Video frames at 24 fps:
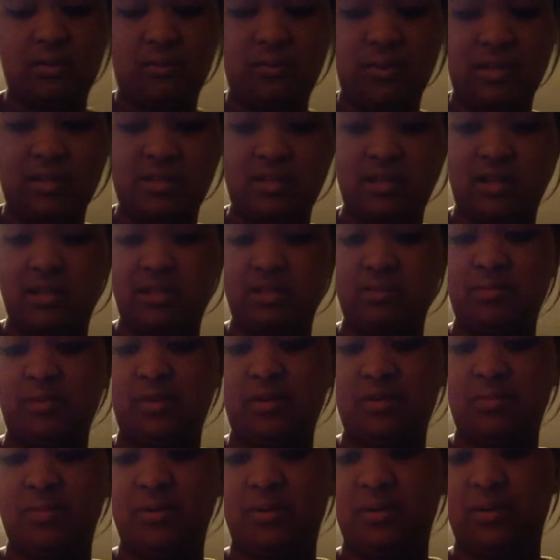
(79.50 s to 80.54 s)
to mix in a
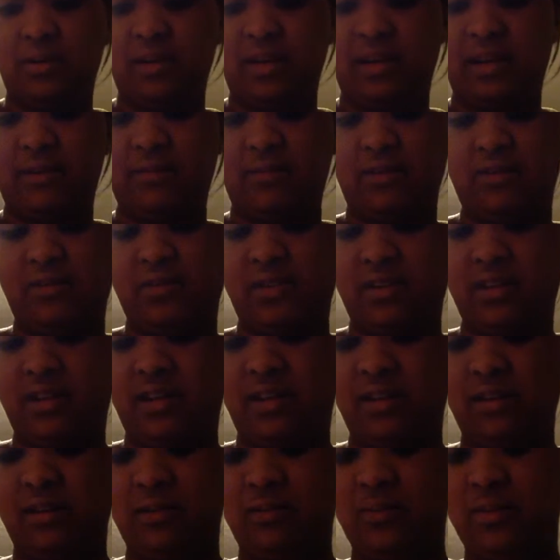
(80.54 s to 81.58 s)
small bowl I have over
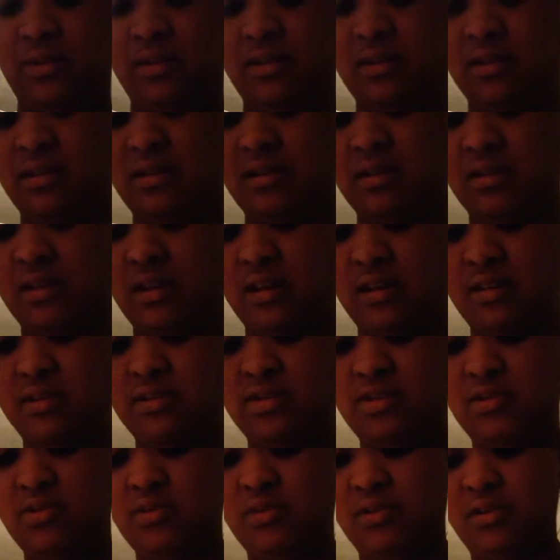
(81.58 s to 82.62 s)
here with the
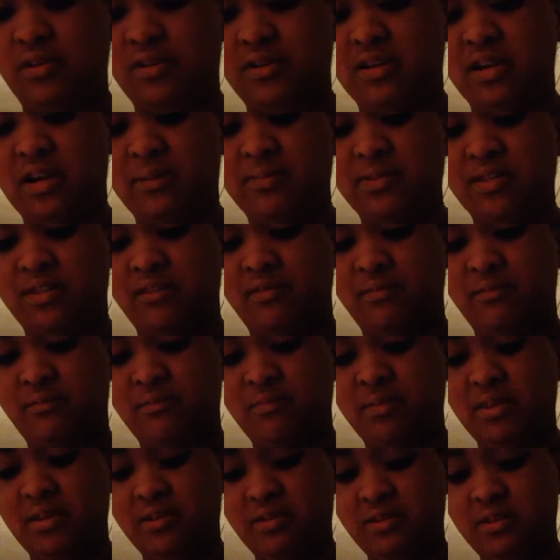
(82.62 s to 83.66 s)
2/3 cups of
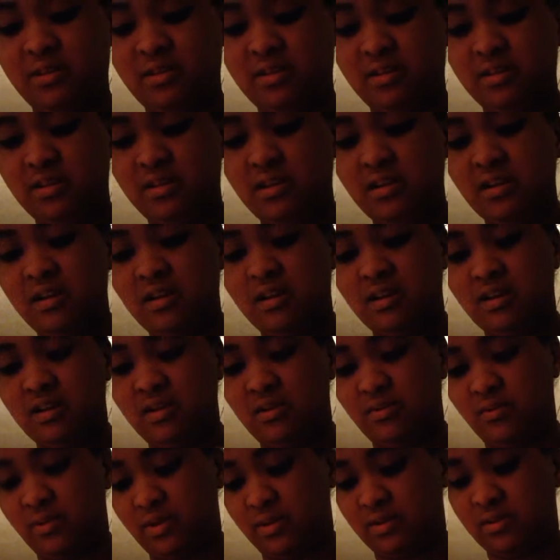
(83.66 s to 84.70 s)
milk,
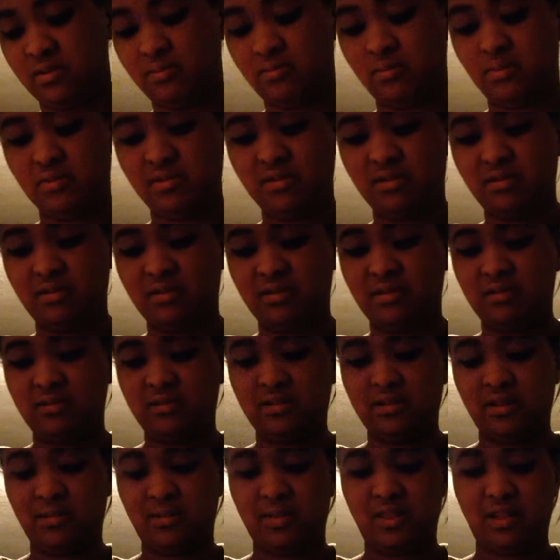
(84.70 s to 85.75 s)
which
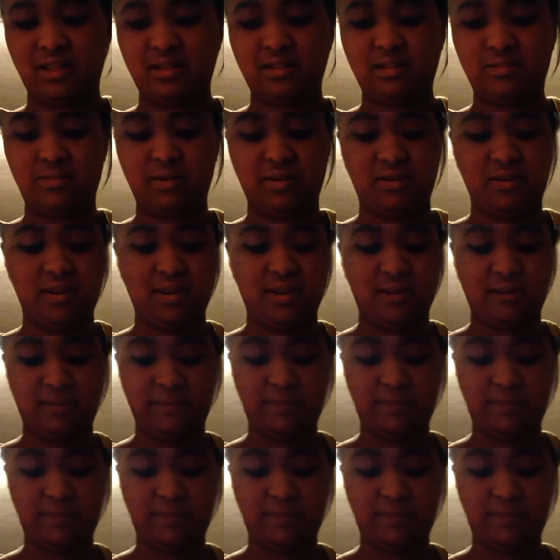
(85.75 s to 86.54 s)
some of that spilled out.